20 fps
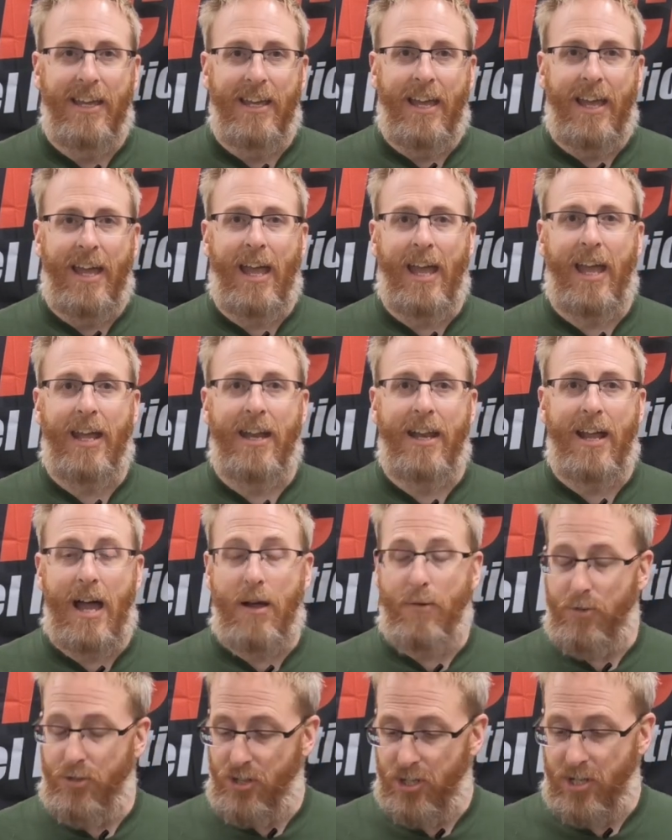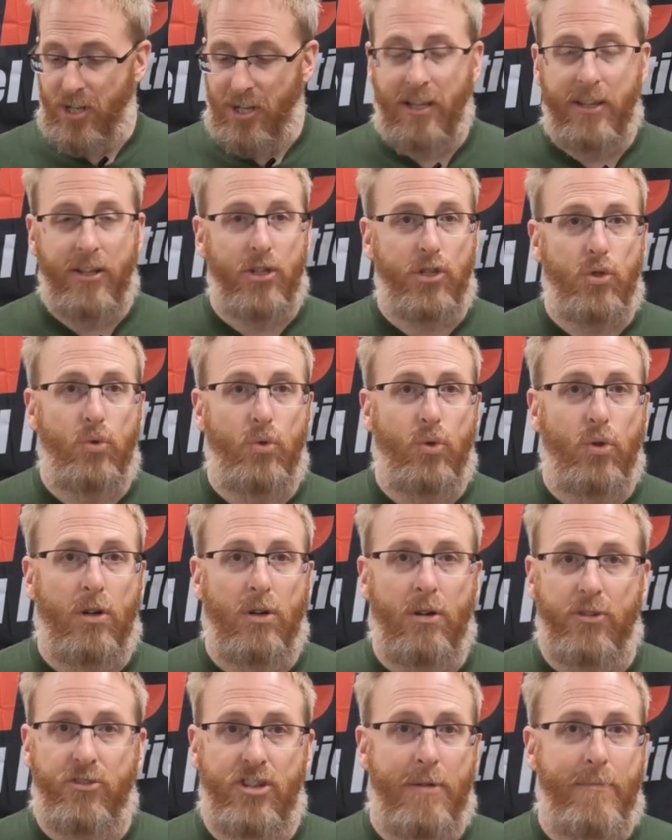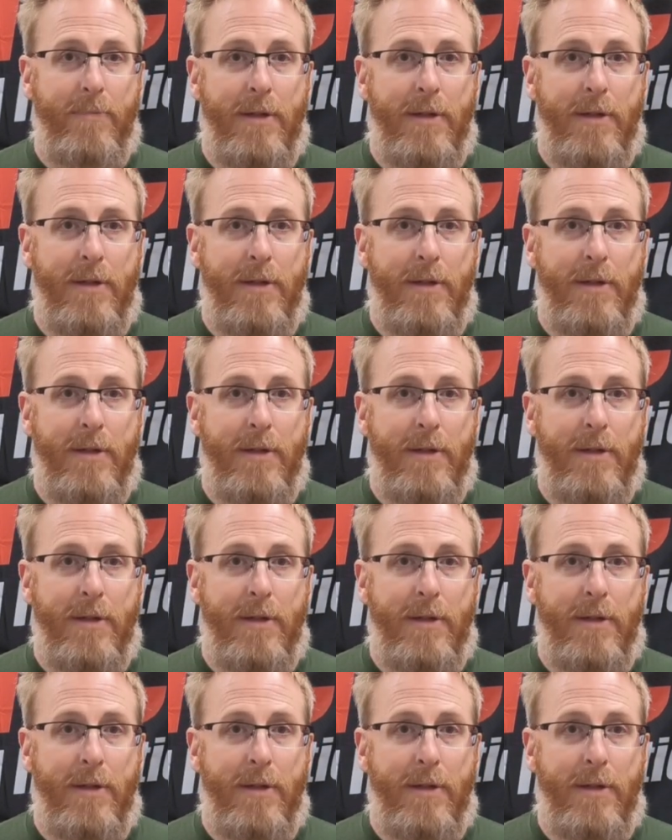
And I was just like a little schoolgirl jumping